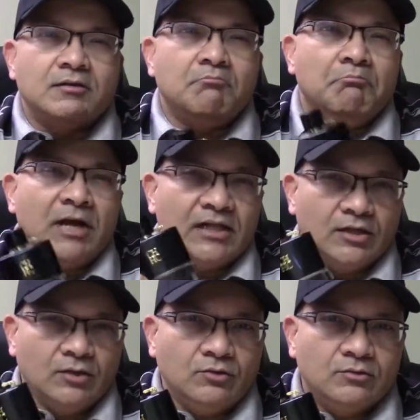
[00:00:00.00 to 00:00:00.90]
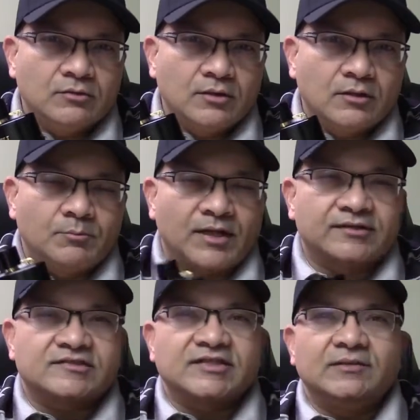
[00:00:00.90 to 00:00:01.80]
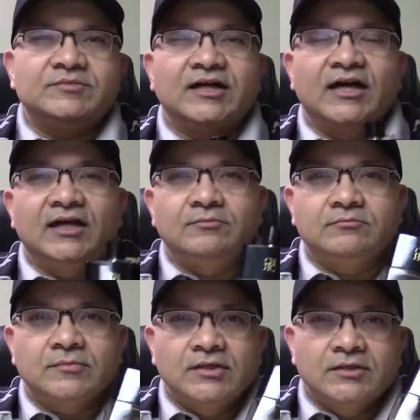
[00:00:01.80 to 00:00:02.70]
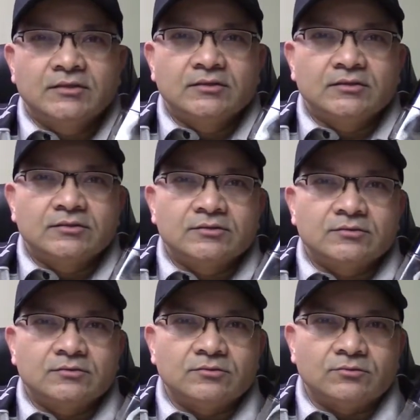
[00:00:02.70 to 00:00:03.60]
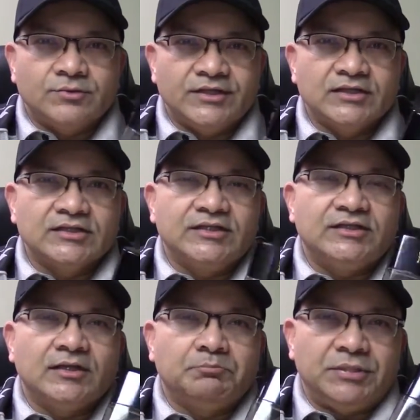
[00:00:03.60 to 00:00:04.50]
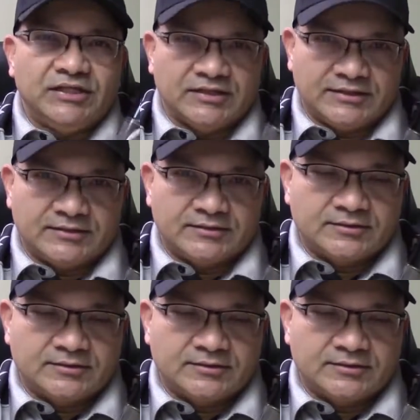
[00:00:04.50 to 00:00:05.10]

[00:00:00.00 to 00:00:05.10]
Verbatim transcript: mellow, but at the same time really appealing.